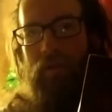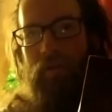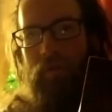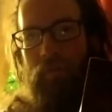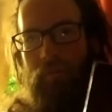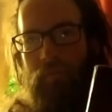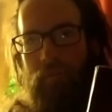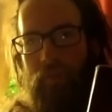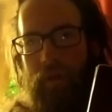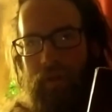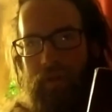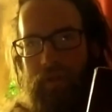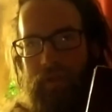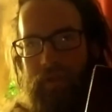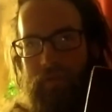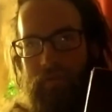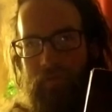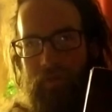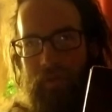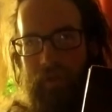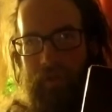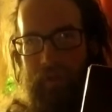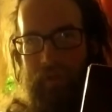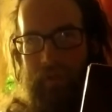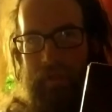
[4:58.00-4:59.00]
your best
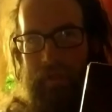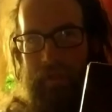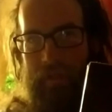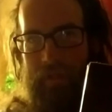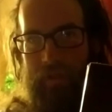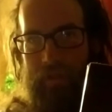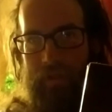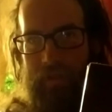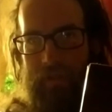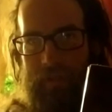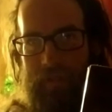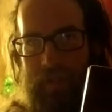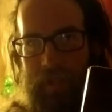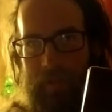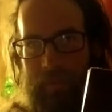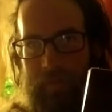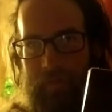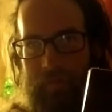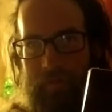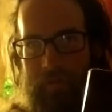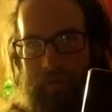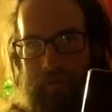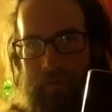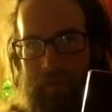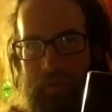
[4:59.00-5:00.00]
friend in this type of
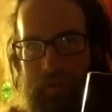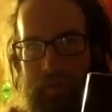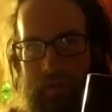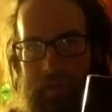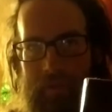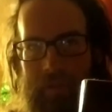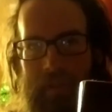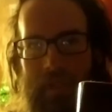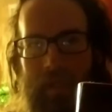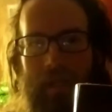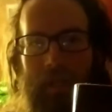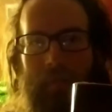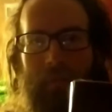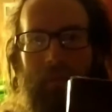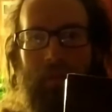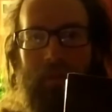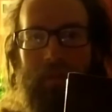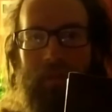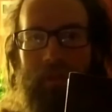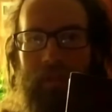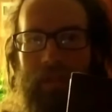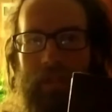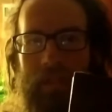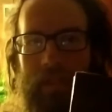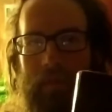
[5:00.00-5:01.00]
scenarios, because
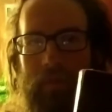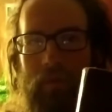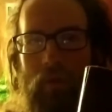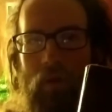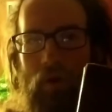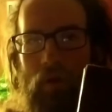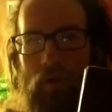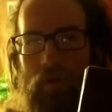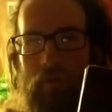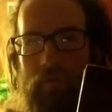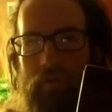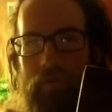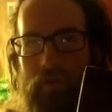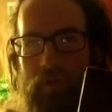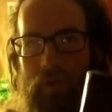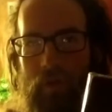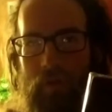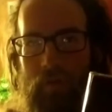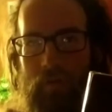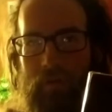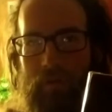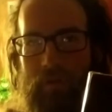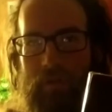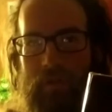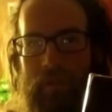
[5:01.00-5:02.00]
you're going to keep all of your
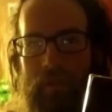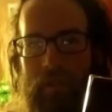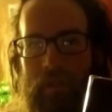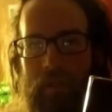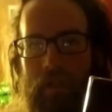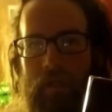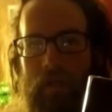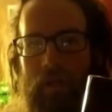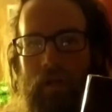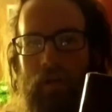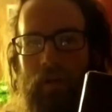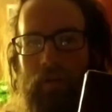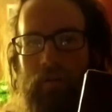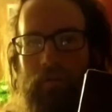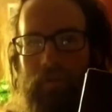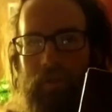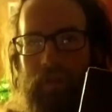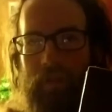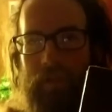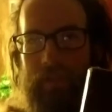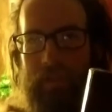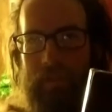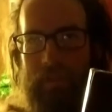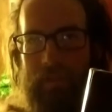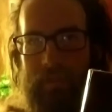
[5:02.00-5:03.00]
notes, all of your
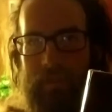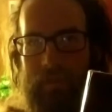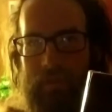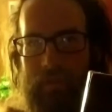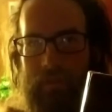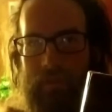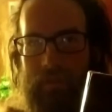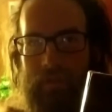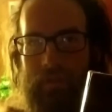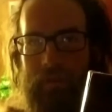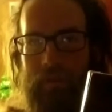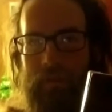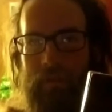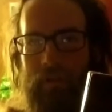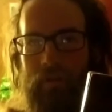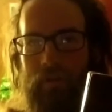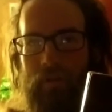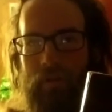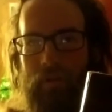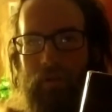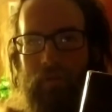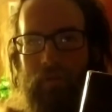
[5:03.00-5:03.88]
ideas, all